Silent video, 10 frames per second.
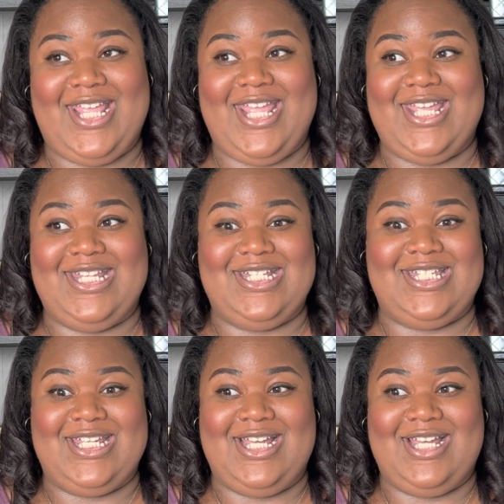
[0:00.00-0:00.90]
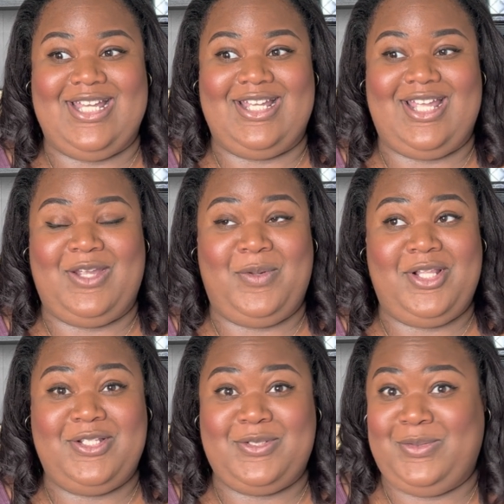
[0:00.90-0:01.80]
and I
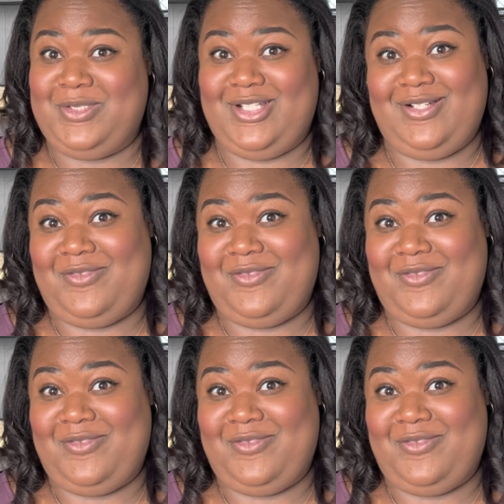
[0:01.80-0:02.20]
quickly sold it